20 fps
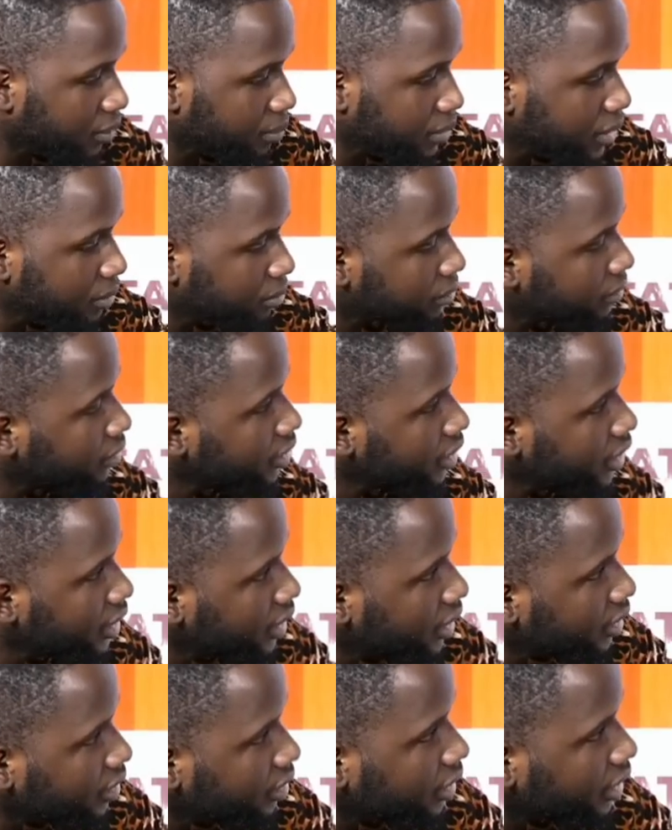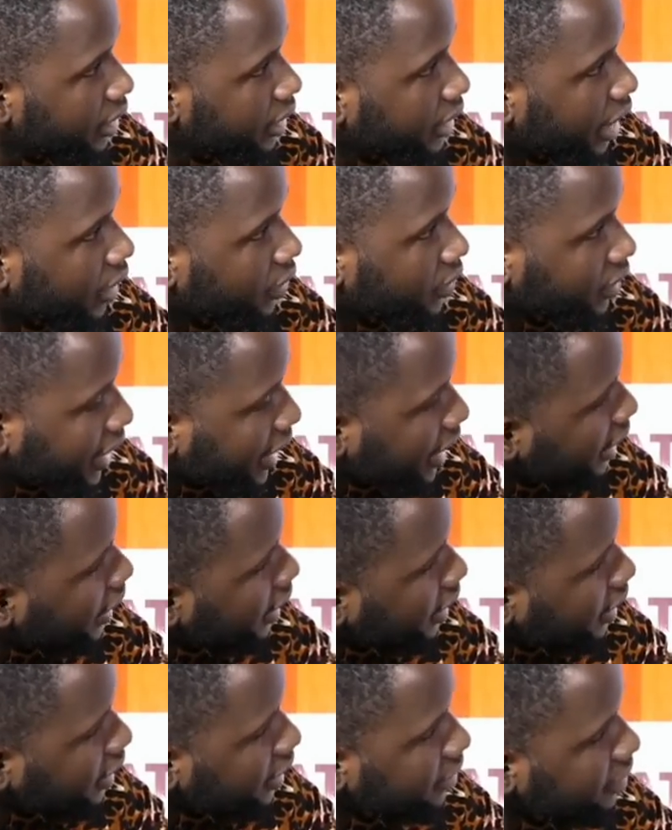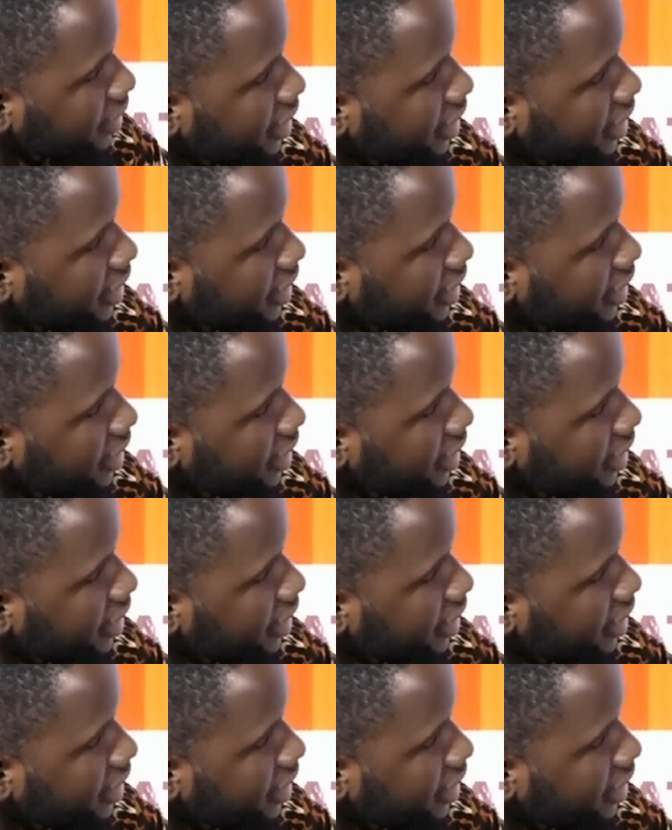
people out there,